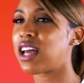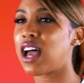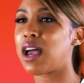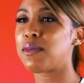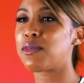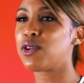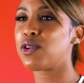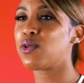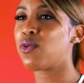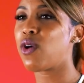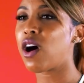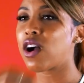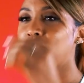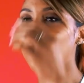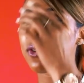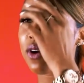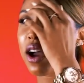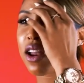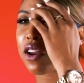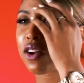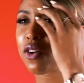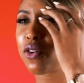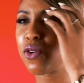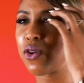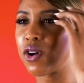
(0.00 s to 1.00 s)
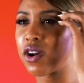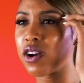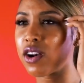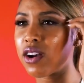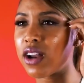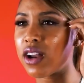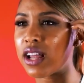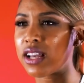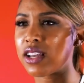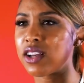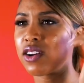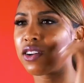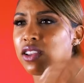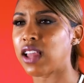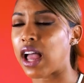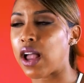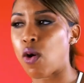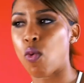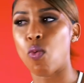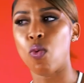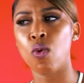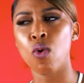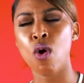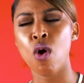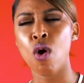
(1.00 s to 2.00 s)
the time. You walk around the corner and you're
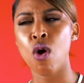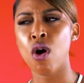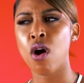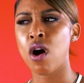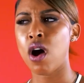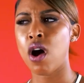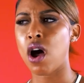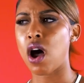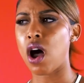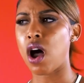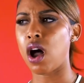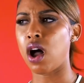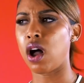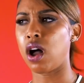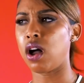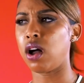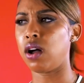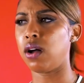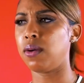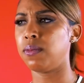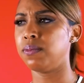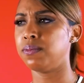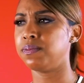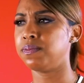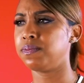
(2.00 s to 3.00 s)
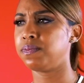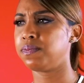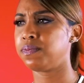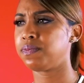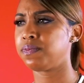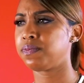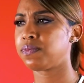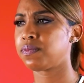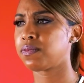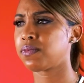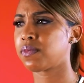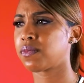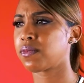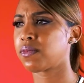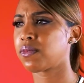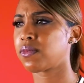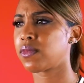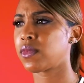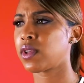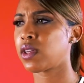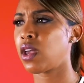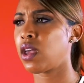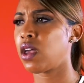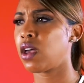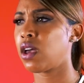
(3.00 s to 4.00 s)
like, um,
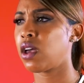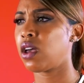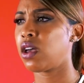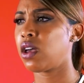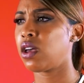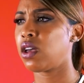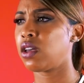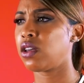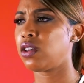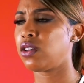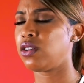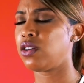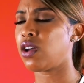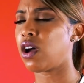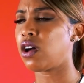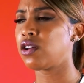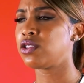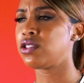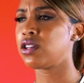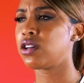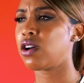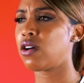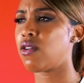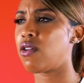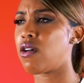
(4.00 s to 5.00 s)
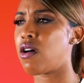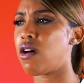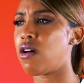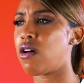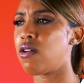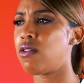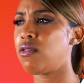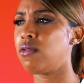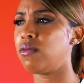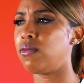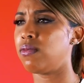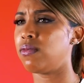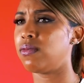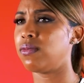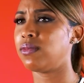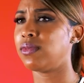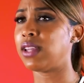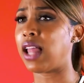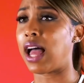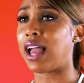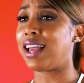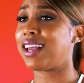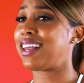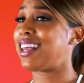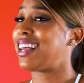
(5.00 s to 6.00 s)
y'all should go home.
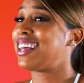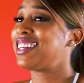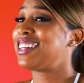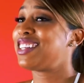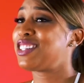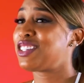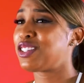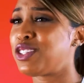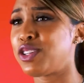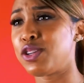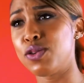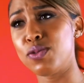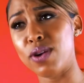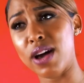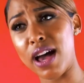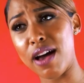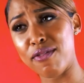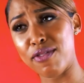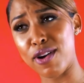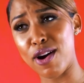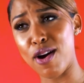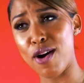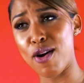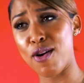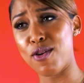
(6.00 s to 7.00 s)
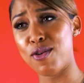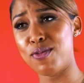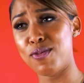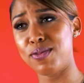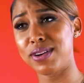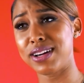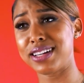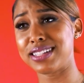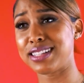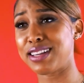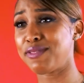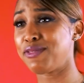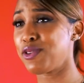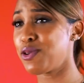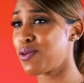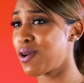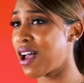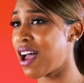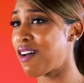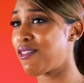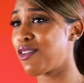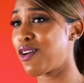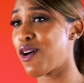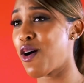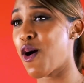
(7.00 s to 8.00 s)
Like, do you have a home? Because if you
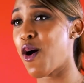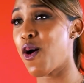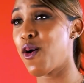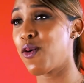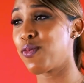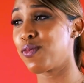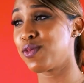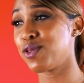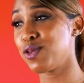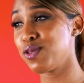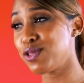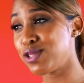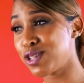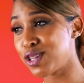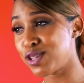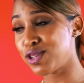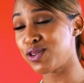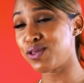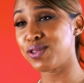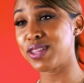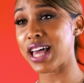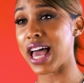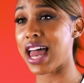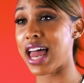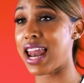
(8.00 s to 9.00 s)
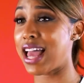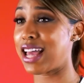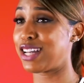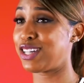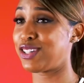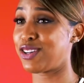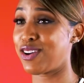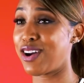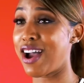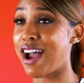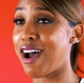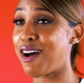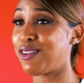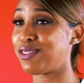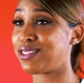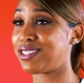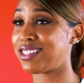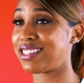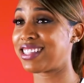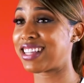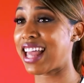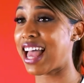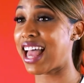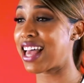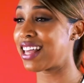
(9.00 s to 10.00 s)
have a home, you should do that at your
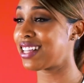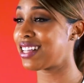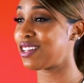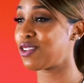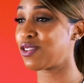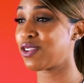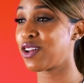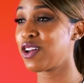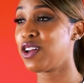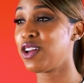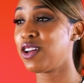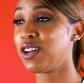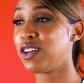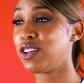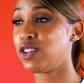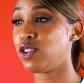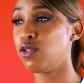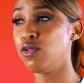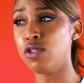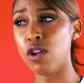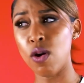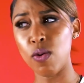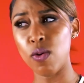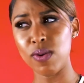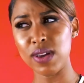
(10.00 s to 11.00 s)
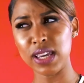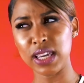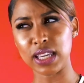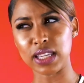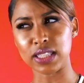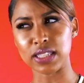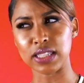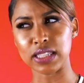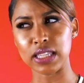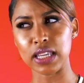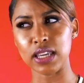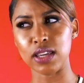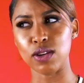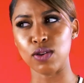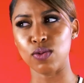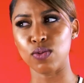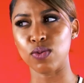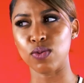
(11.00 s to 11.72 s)
house. That, you know, we can see